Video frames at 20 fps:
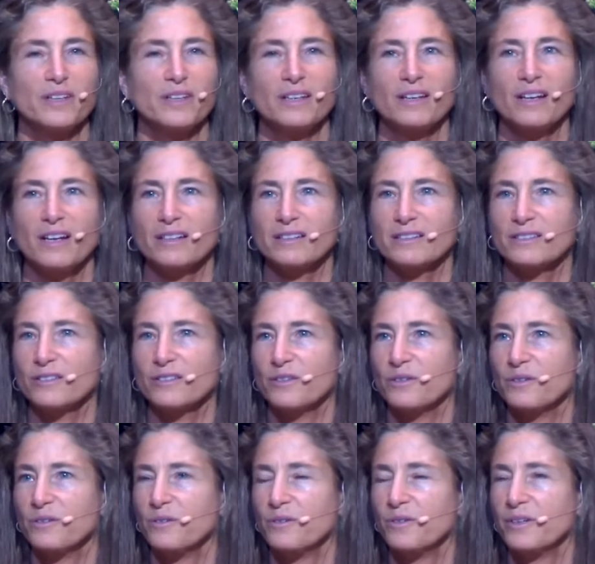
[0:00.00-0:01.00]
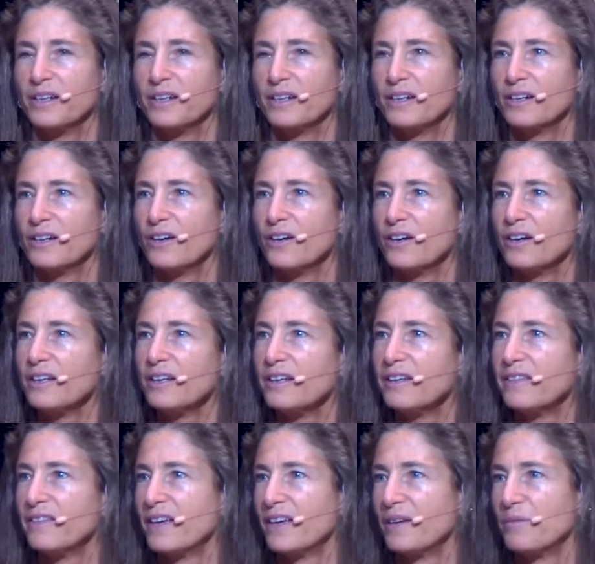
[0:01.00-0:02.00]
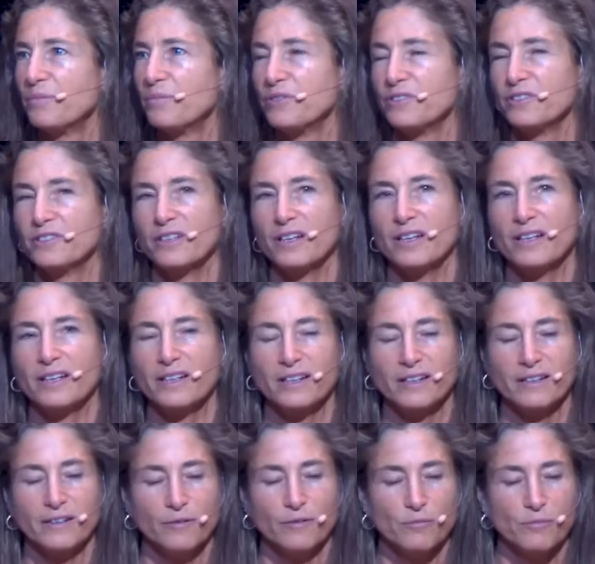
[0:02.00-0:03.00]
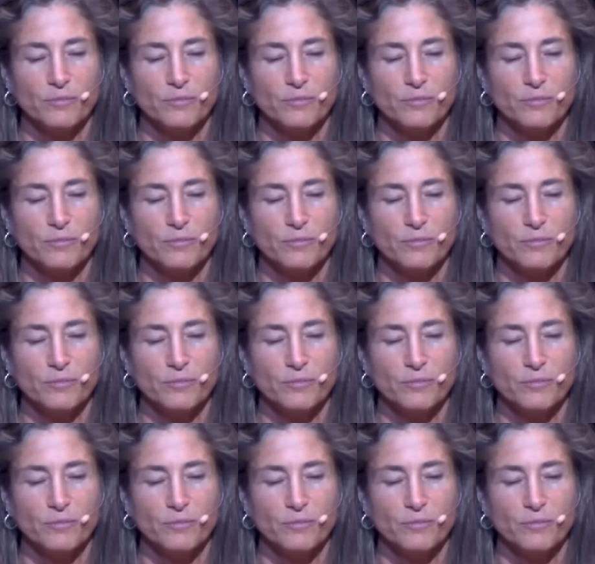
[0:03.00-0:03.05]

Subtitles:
not so caught in that persona,